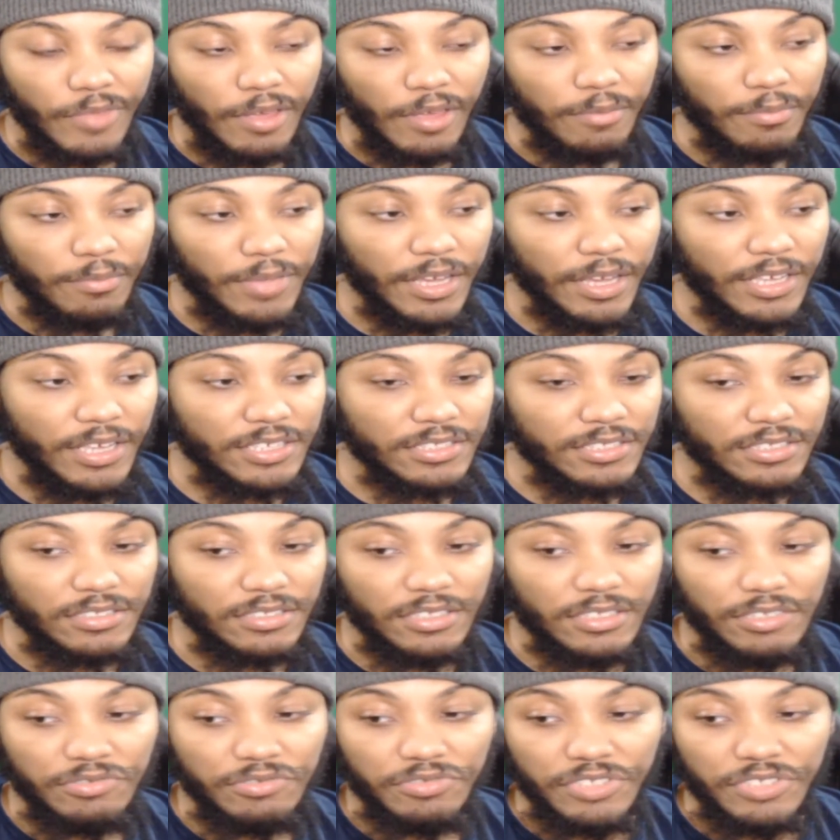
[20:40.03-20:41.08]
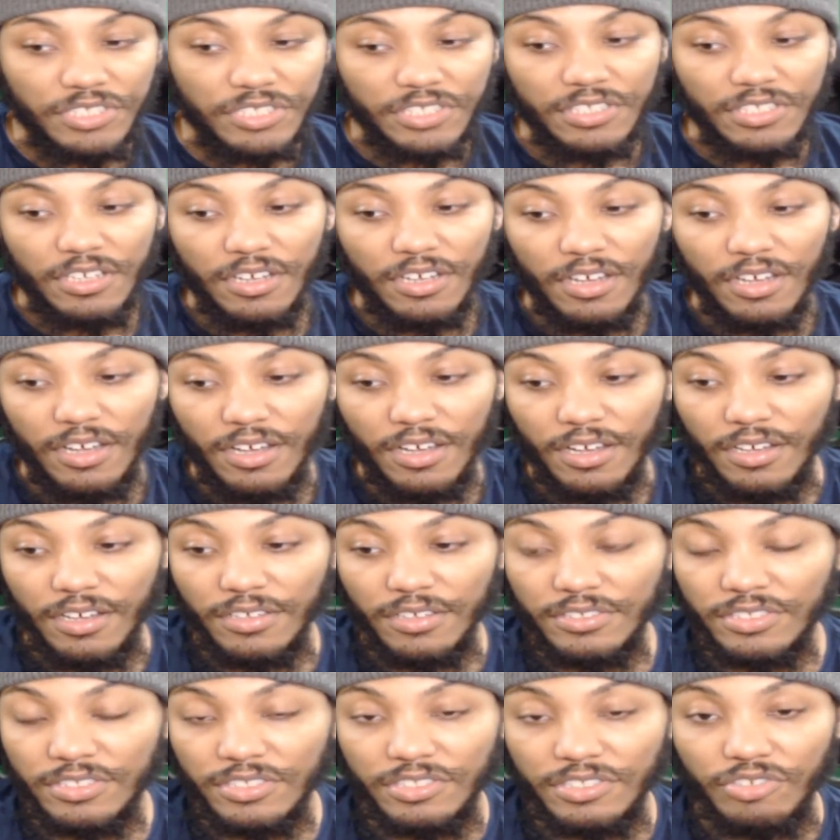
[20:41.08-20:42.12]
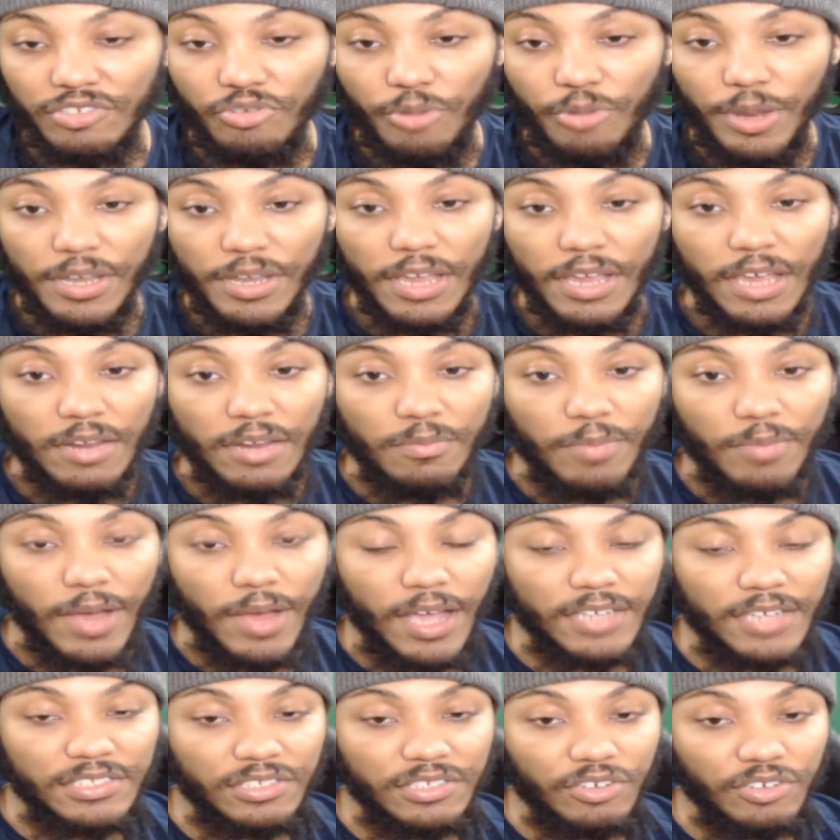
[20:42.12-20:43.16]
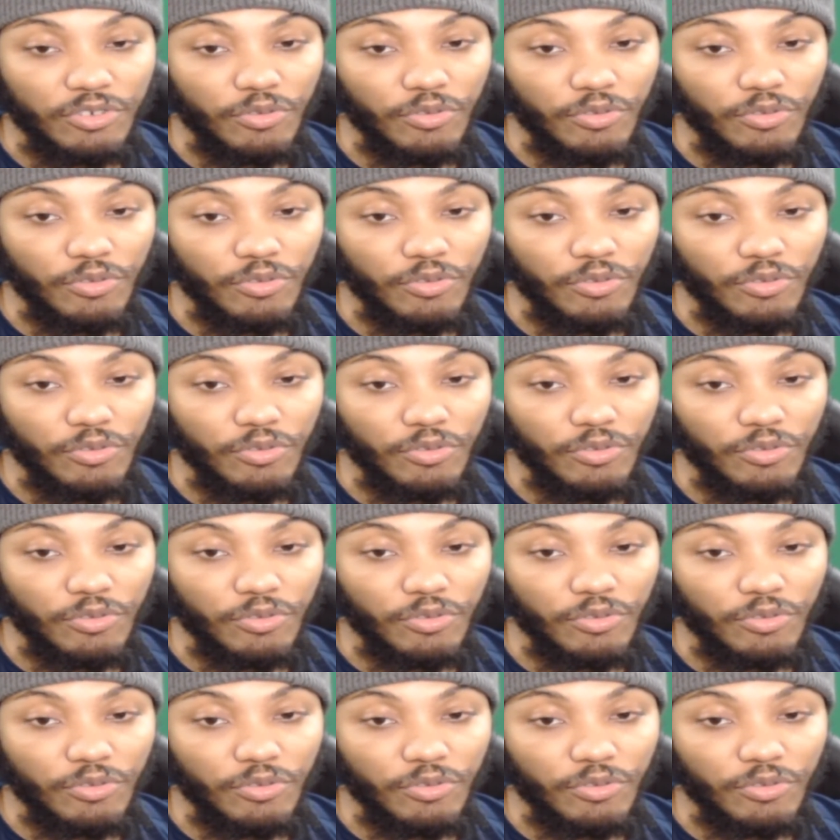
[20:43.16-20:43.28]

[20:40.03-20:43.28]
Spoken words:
Man, it was just it's just a great night of boxing,